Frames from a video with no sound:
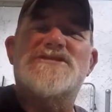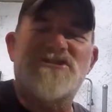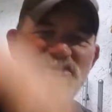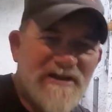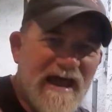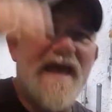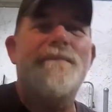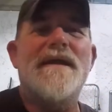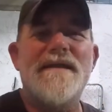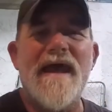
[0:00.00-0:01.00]

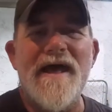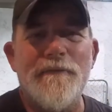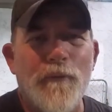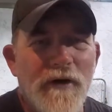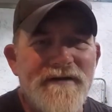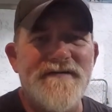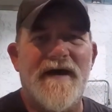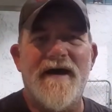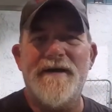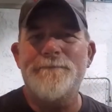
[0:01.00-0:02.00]
slamming down one
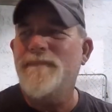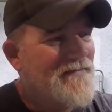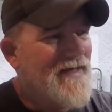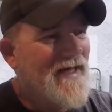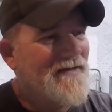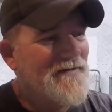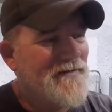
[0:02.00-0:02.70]
time that,